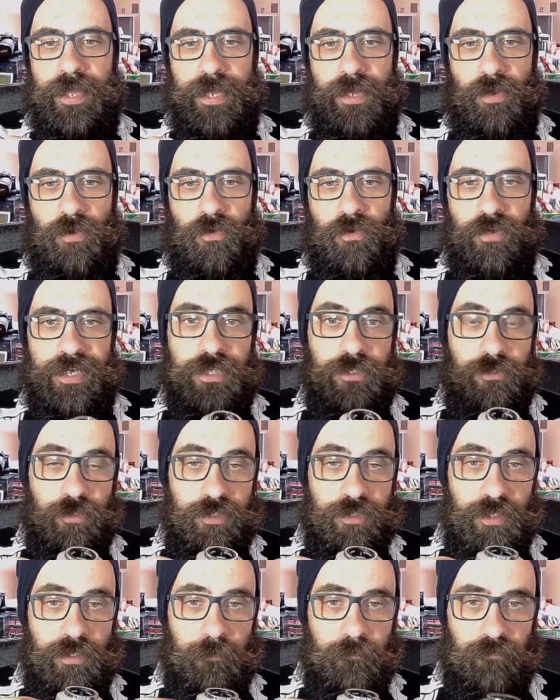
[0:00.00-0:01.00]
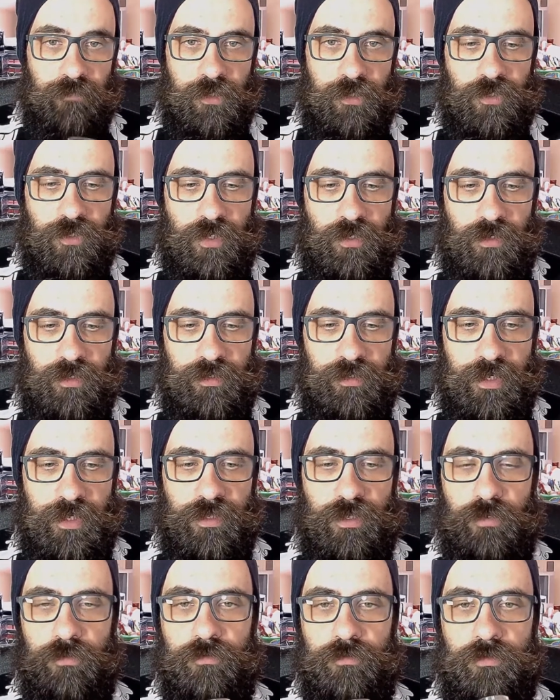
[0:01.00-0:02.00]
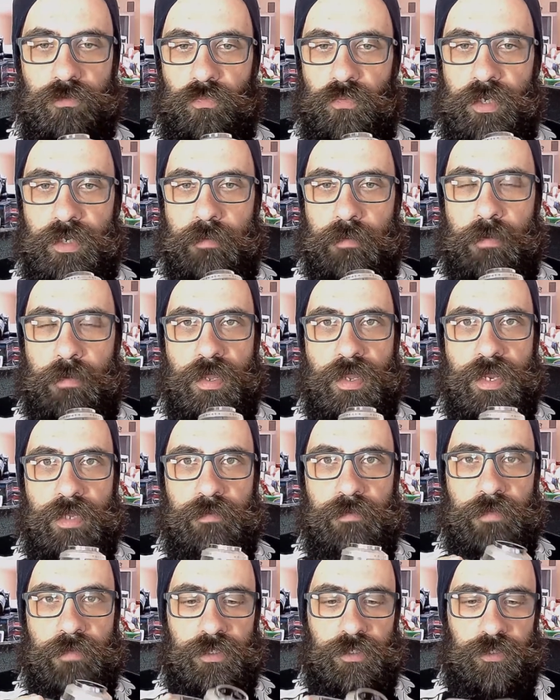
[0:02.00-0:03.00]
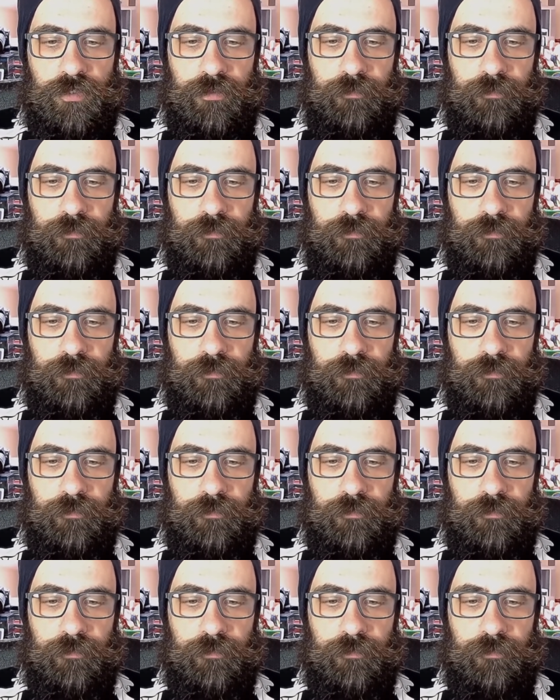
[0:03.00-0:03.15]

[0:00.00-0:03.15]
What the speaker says: or interesting, so they don't really bother that much